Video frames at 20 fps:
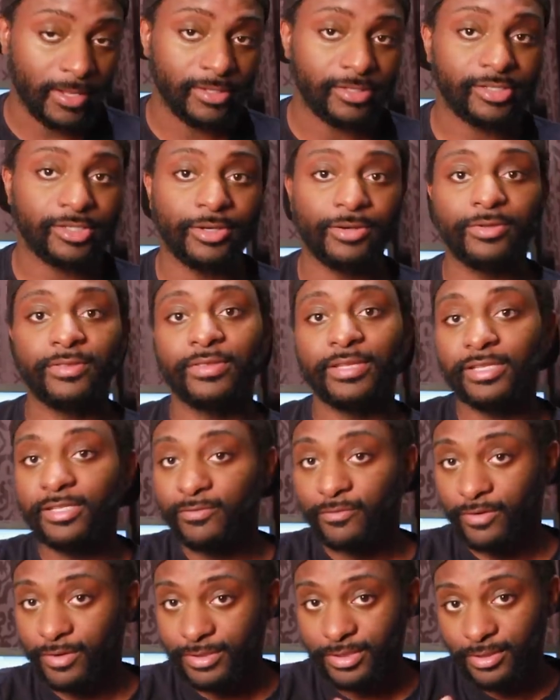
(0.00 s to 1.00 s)
So this
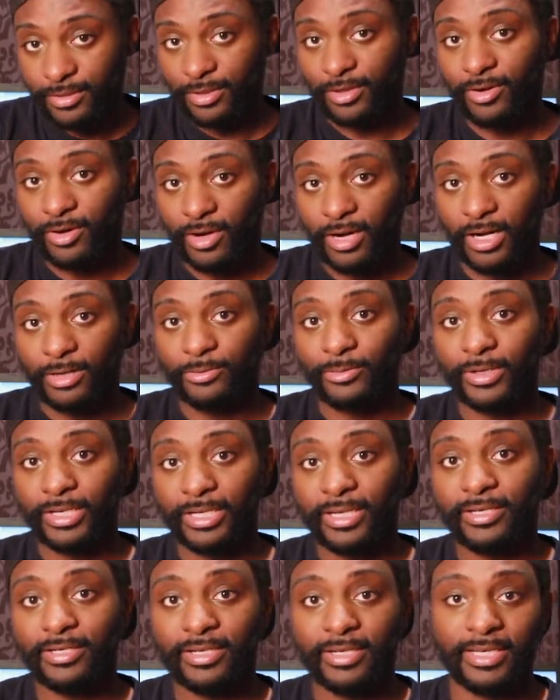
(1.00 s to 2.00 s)
verse in the Quran
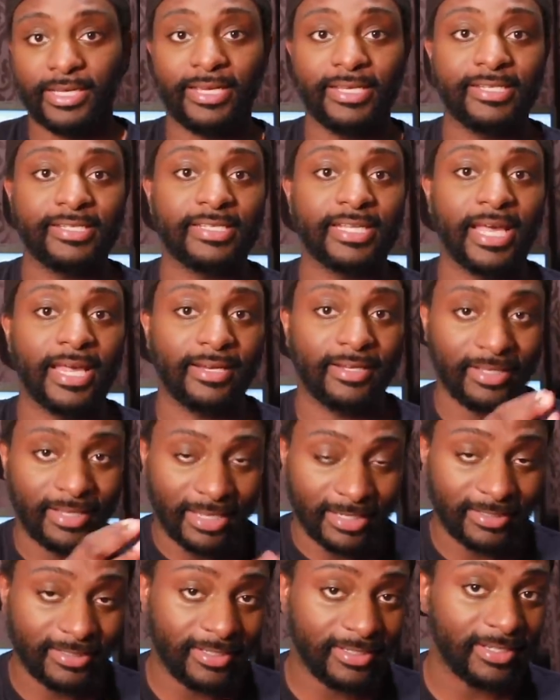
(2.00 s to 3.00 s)
really indicates that
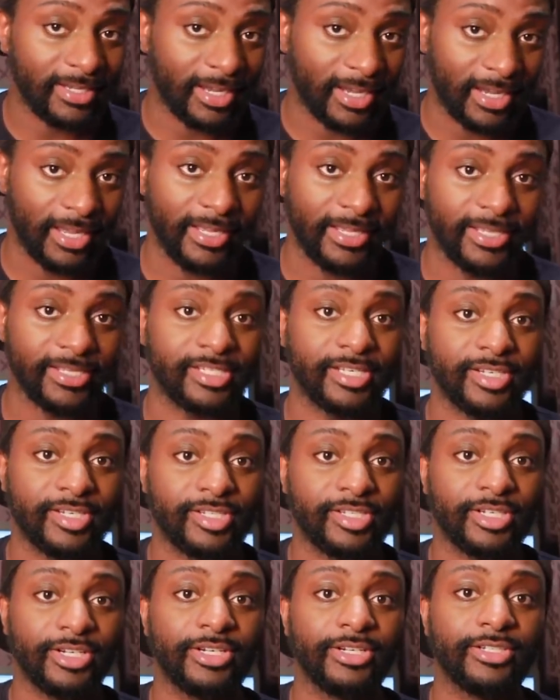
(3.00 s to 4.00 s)
khati'ah uh, is
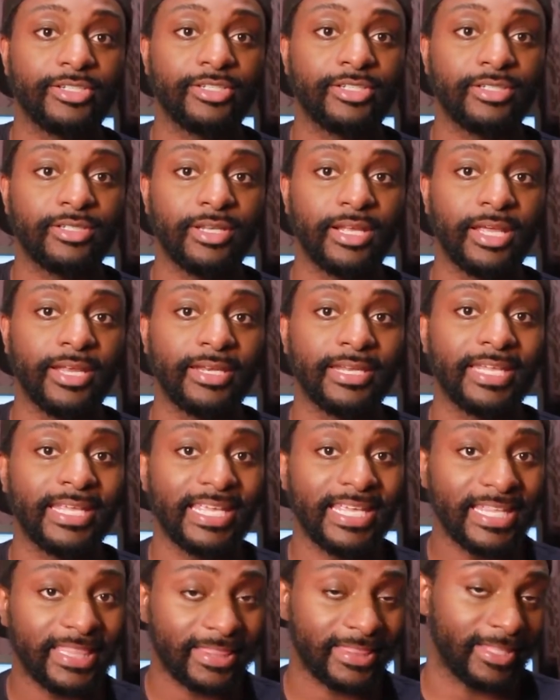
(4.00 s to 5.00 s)
considered an
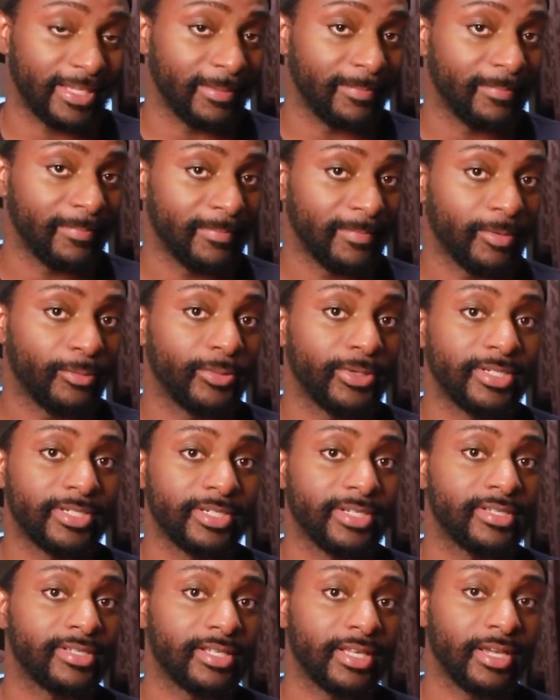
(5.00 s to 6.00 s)
itham, which
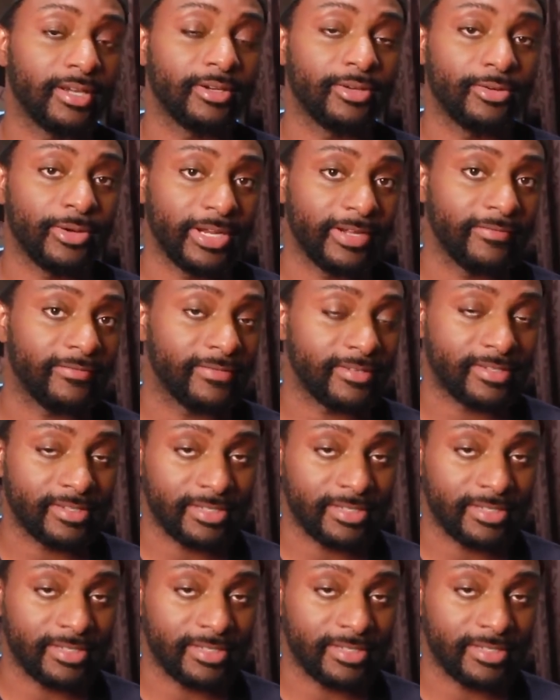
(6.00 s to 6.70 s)
is a grave